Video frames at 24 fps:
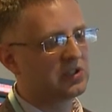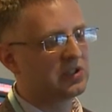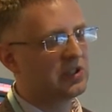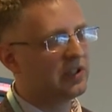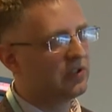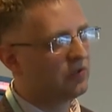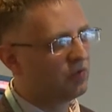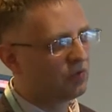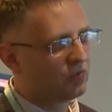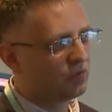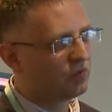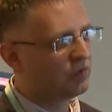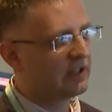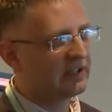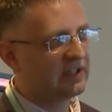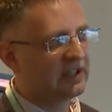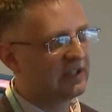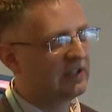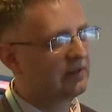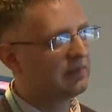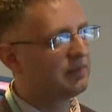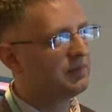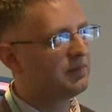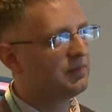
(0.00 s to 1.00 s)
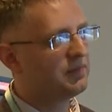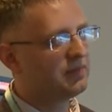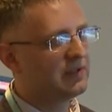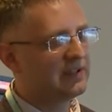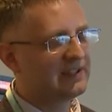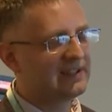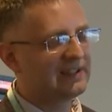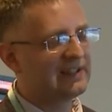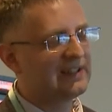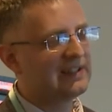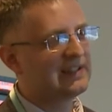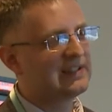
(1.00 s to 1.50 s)
at the
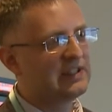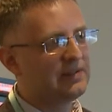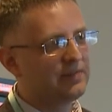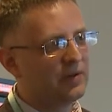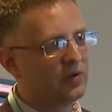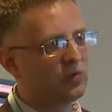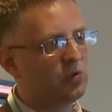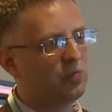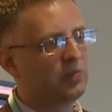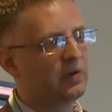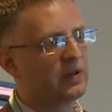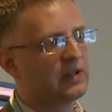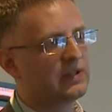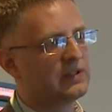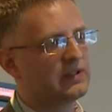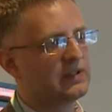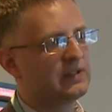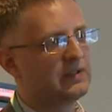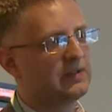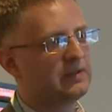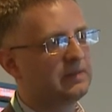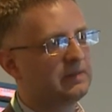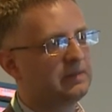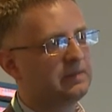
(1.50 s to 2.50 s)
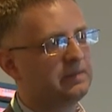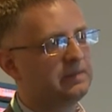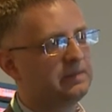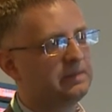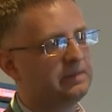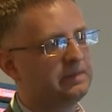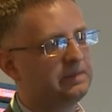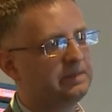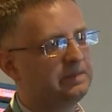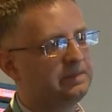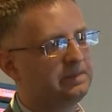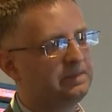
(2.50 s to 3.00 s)
premises of the
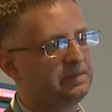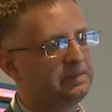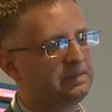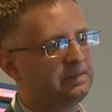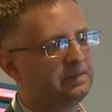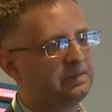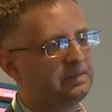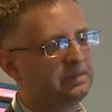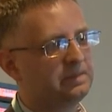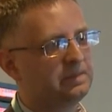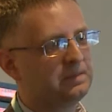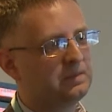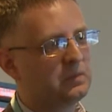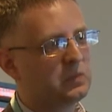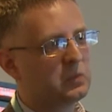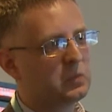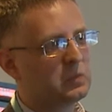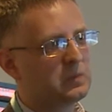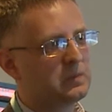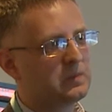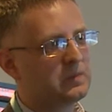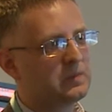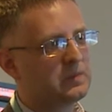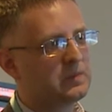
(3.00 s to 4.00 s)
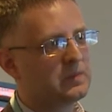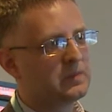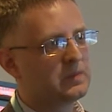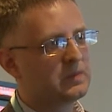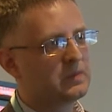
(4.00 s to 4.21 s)
Polytechnical University.